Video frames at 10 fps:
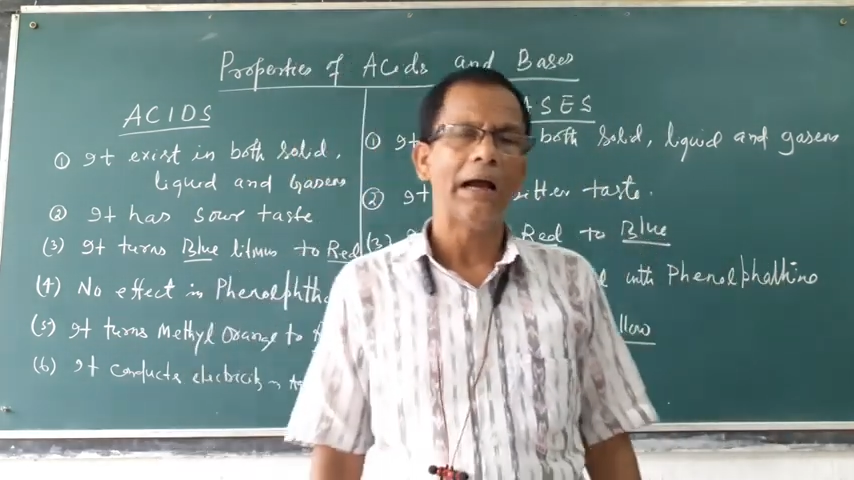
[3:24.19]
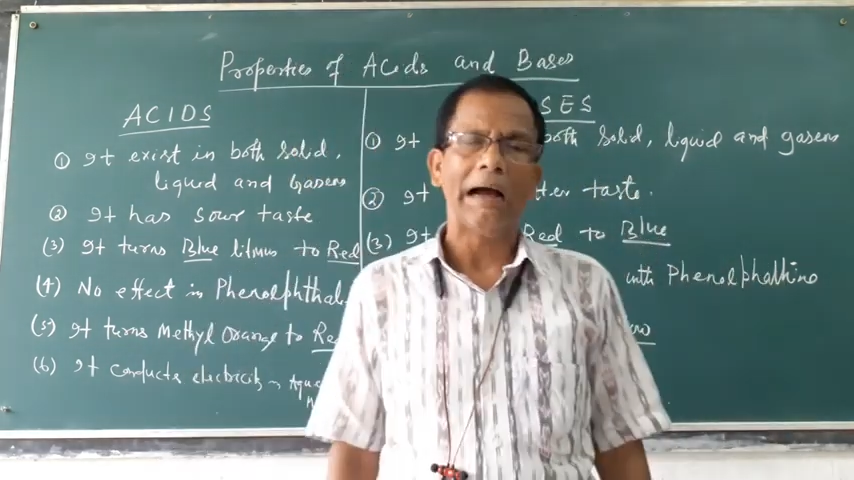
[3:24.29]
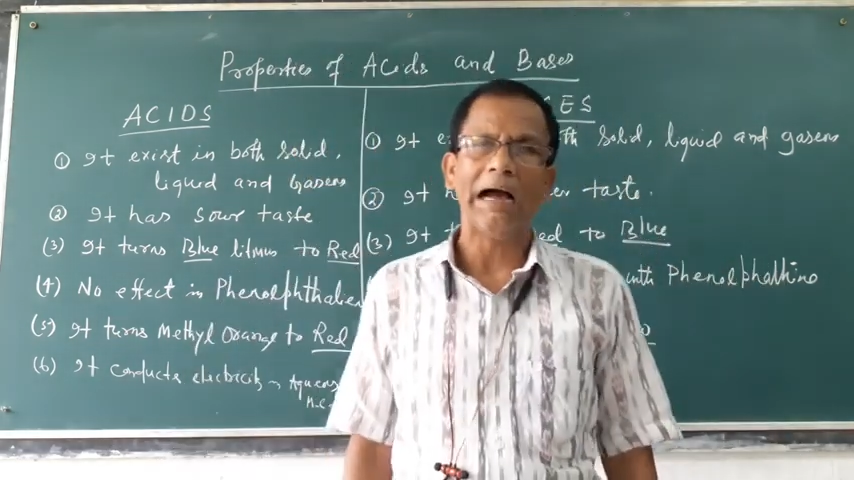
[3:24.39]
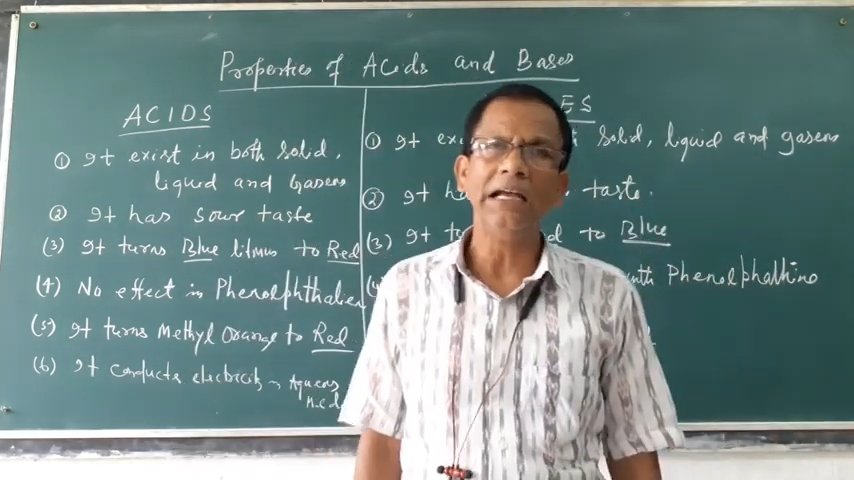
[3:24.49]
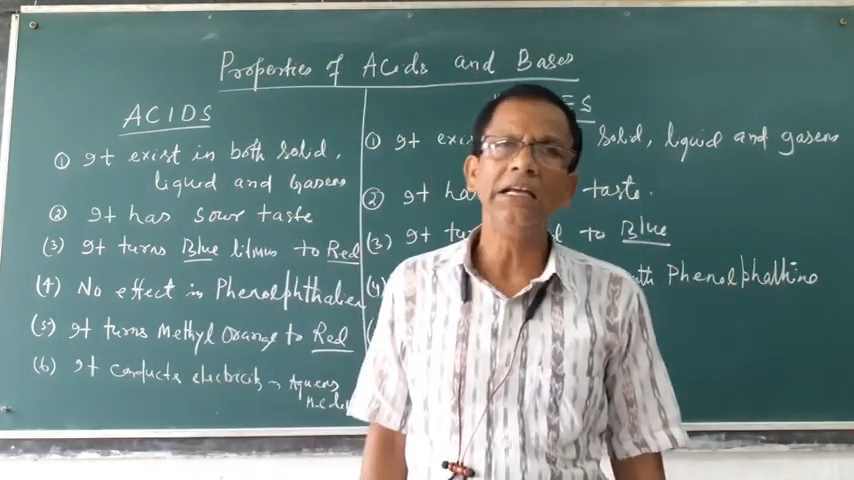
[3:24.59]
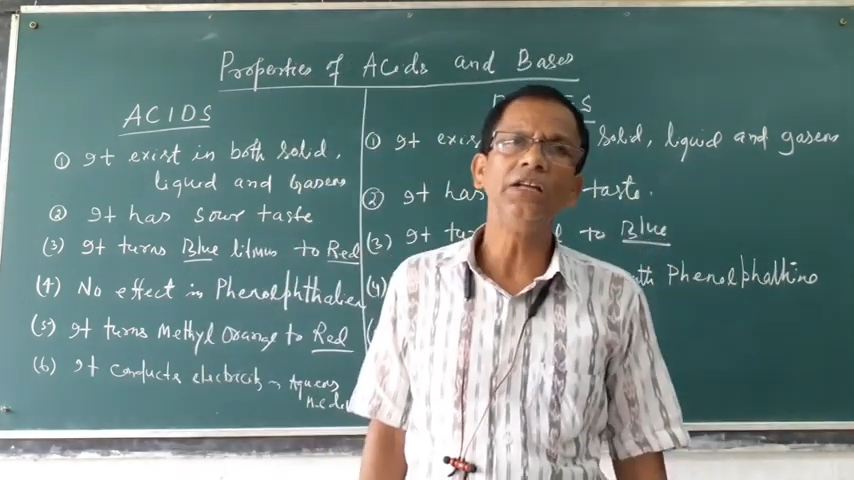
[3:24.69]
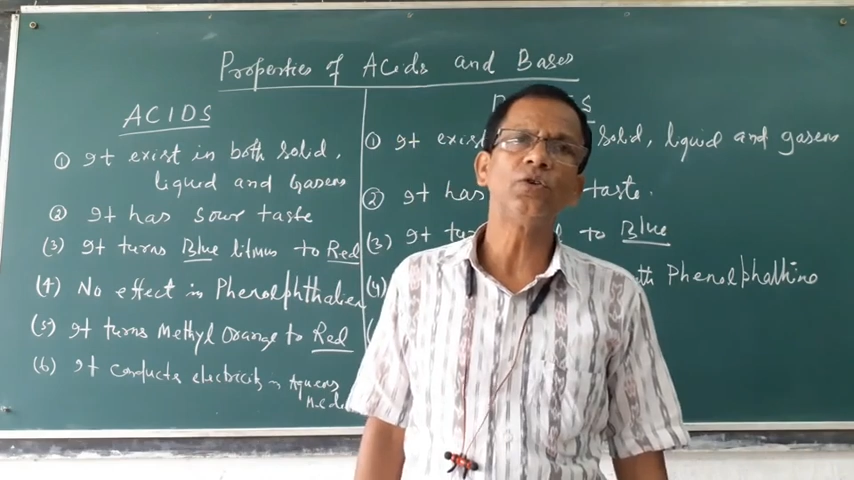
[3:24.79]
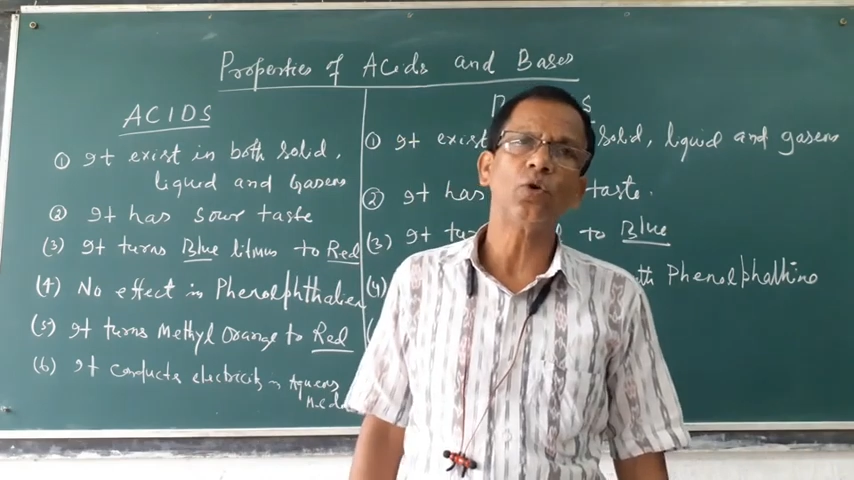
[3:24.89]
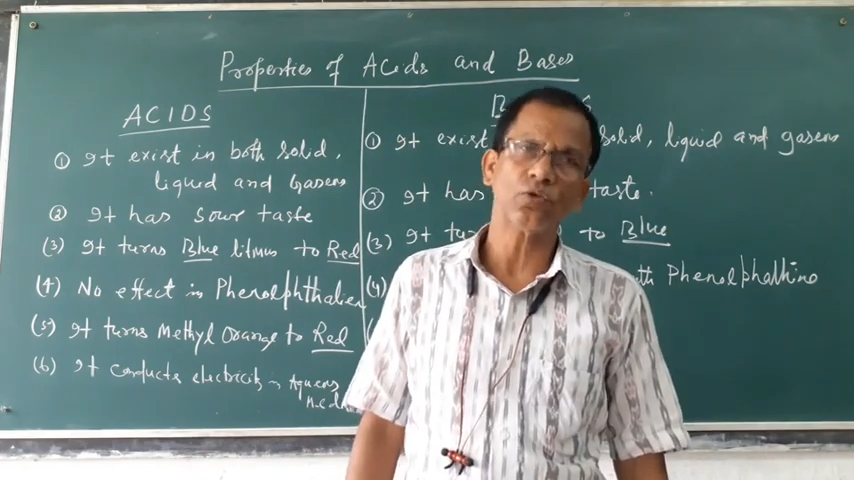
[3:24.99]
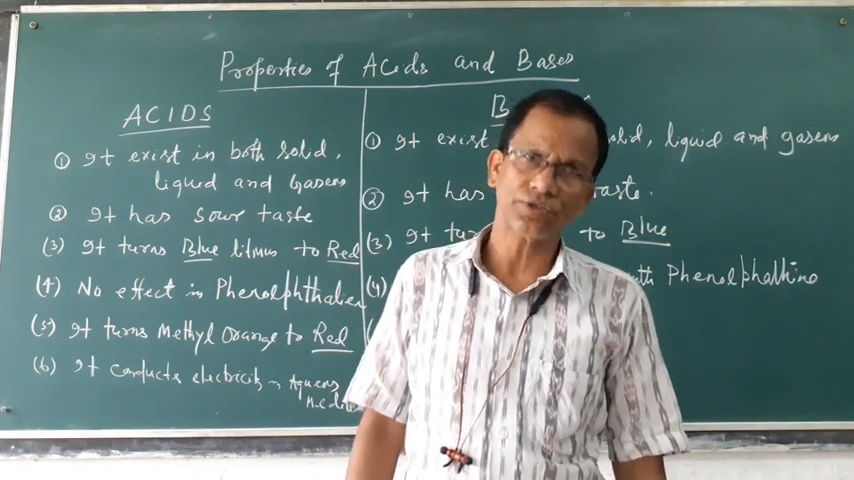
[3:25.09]

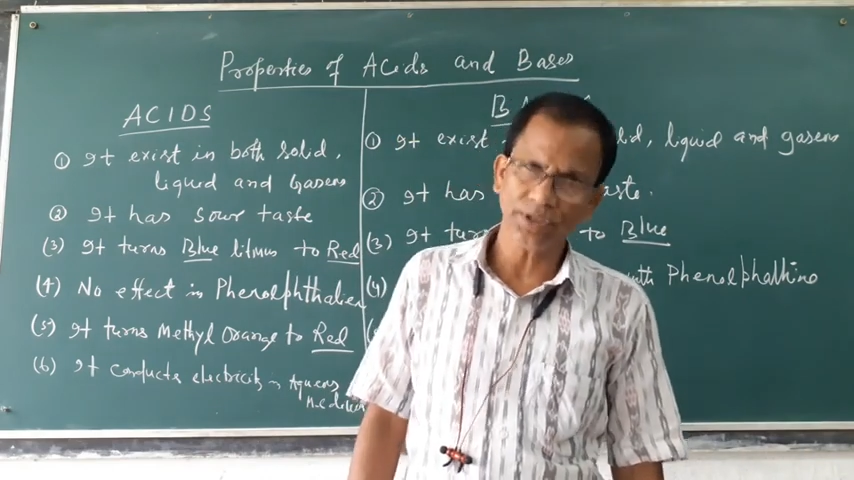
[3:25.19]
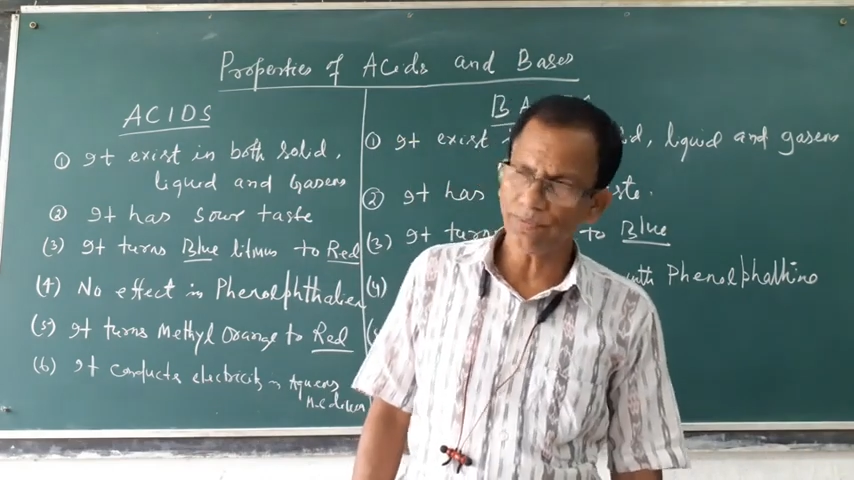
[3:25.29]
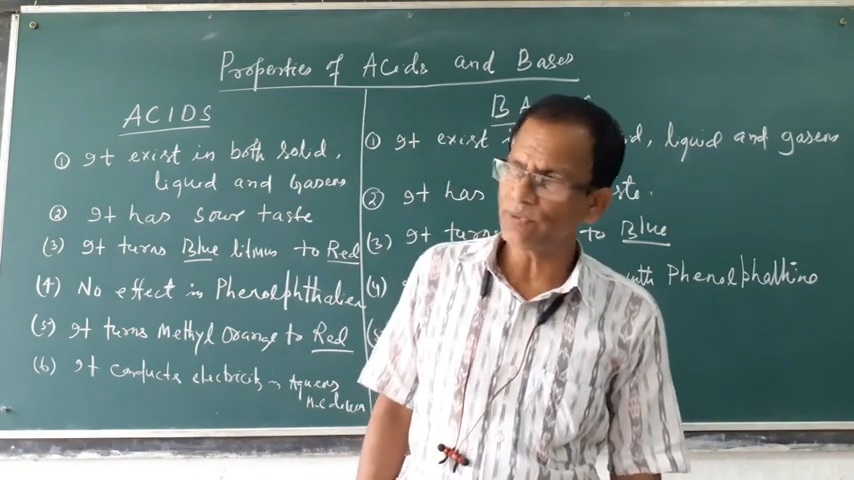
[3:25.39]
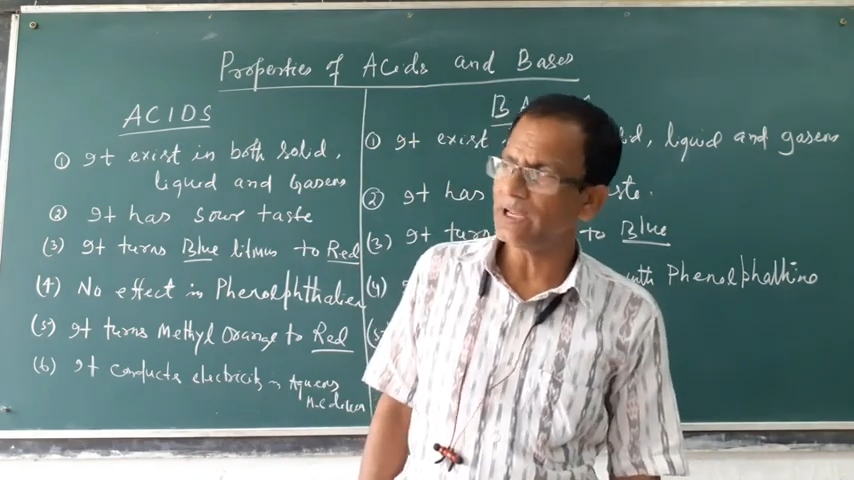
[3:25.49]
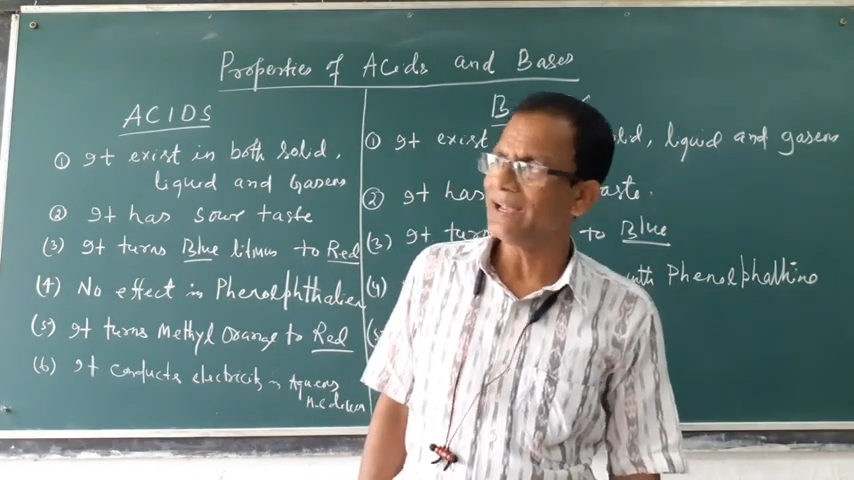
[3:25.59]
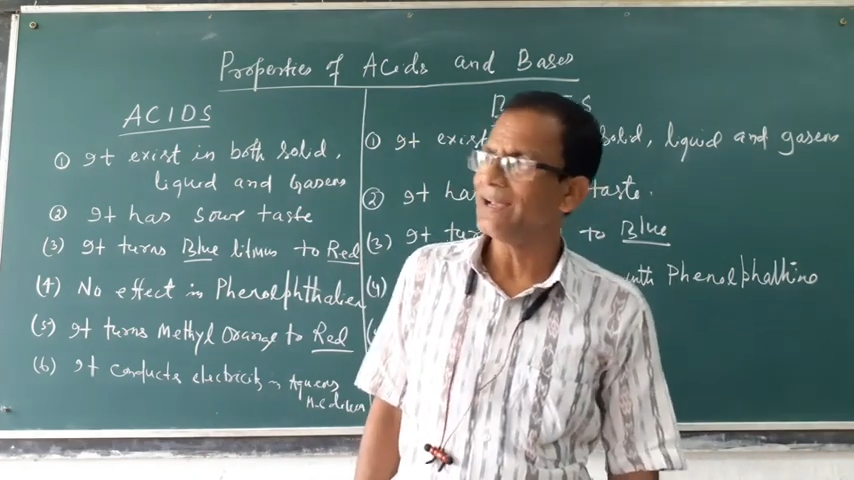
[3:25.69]
highly corrosive.